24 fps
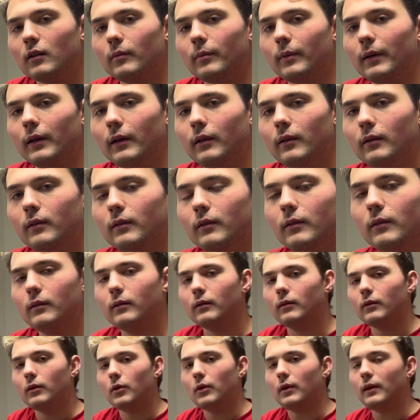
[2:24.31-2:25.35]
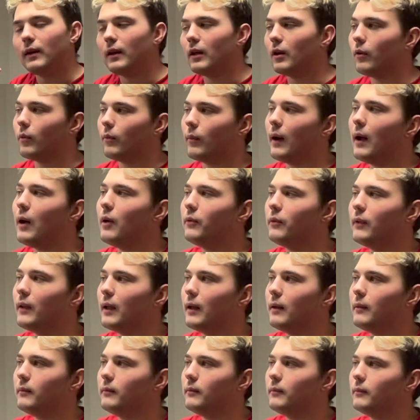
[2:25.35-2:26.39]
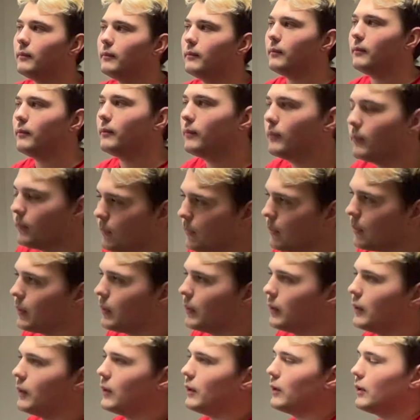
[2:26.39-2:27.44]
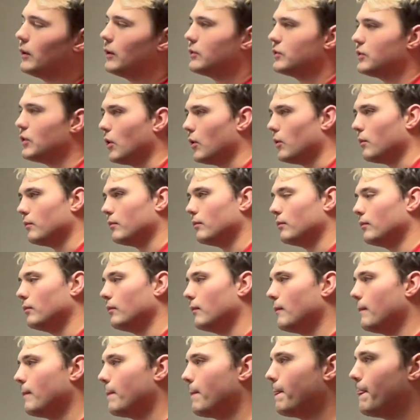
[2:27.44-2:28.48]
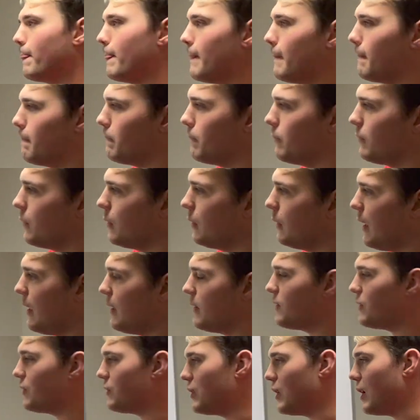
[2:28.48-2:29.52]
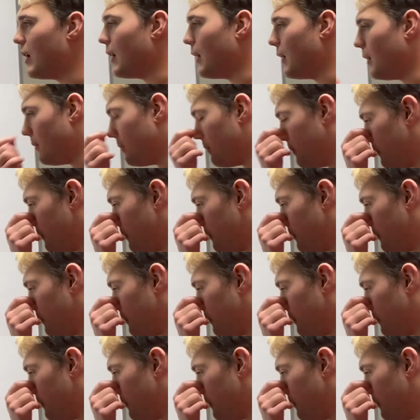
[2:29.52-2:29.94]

bit, you can get around that. So let's say